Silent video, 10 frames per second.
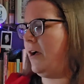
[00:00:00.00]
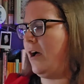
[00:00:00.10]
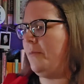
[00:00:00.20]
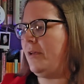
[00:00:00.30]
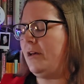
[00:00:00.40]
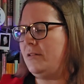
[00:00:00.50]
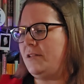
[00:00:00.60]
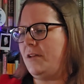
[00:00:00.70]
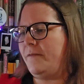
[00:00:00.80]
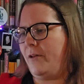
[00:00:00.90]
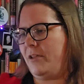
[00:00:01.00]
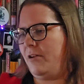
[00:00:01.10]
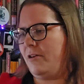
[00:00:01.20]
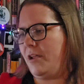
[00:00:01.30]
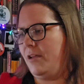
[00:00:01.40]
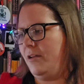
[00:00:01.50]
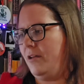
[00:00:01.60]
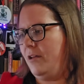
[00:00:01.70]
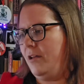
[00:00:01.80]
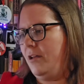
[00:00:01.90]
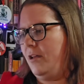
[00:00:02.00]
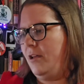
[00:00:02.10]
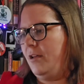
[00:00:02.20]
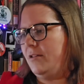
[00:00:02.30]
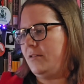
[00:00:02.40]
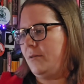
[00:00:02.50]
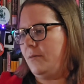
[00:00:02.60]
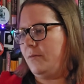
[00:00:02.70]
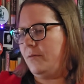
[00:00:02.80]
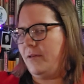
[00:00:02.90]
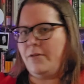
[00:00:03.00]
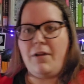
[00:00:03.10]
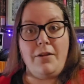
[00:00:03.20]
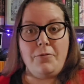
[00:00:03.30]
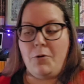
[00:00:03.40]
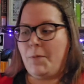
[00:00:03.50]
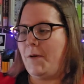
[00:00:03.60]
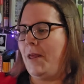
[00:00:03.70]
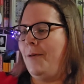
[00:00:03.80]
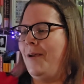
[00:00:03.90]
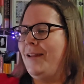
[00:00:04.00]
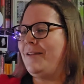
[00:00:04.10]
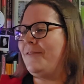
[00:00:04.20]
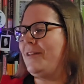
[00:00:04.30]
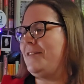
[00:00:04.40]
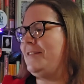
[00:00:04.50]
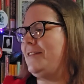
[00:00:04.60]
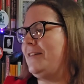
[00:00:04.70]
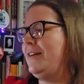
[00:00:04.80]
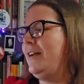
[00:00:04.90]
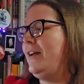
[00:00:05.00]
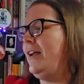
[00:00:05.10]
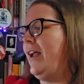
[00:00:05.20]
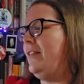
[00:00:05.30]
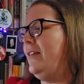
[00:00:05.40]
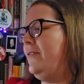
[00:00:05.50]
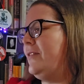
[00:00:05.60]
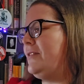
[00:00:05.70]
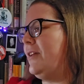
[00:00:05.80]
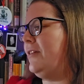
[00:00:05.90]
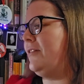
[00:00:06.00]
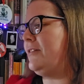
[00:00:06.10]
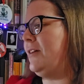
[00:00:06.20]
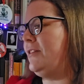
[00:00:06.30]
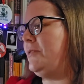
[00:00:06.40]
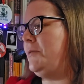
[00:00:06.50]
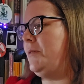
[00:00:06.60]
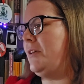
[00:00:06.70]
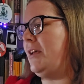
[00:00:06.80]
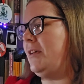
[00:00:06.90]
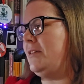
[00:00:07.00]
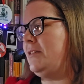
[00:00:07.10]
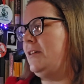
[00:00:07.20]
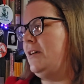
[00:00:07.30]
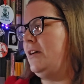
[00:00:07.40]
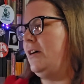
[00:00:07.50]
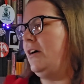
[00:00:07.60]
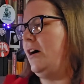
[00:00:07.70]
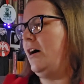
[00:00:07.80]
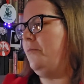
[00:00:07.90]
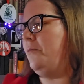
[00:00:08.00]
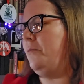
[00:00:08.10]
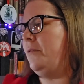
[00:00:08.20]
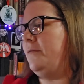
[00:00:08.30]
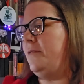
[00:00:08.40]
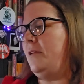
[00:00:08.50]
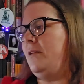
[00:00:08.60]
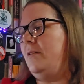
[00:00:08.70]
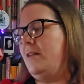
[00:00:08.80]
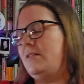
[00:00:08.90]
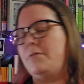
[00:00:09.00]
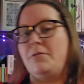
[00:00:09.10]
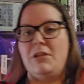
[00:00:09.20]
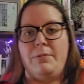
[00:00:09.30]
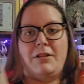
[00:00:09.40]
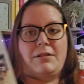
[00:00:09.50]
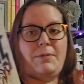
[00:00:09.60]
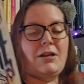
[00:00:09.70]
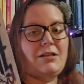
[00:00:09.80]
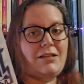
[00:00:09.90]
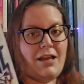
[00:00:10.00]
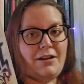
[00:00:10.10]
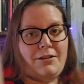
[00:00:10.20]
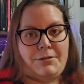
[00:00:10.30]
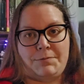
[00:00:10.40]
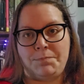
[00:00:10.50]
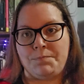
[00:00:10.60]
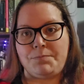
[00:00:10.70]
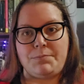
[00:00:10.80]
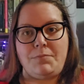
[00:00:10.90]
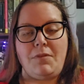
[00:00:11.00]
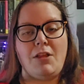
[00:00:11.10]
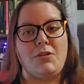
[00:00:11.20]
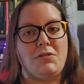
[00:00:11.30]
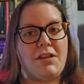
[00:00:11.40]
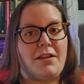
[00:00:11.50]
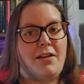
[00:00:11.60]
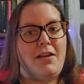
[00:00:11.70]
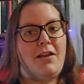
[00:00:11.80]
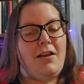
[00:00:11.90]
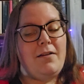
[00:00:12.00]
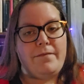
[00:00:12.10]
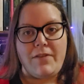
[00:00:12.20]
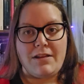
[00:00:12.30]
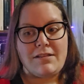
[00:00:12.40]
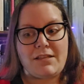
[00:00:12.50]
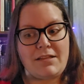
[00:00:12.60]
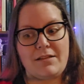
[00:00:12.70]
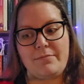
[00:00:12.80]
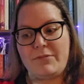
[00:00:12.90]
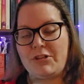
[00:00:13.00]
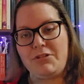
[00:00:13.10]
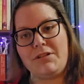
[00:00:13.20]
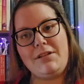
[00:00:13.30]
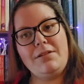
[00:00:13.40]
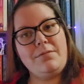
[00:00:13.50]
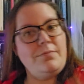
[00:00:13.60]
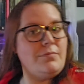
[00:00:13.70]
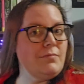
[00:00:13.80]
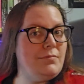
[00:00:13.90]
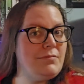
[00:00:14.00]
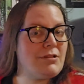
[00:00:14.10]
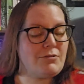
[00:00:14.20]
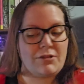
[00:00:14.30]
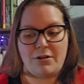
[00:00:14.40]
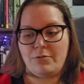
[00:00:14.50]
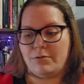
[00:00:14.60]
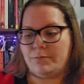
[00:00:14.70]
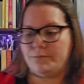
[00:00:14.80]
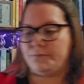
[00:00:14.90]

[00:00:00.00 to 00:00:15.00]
um, Hildy of Valkyrie. So they're kind of incorporating many different legends here. And the investigator assigned to a case uh, when one of the Knights of the Round Table ends up dead. So it's like fantasy, mystery. Sounds kind of cool.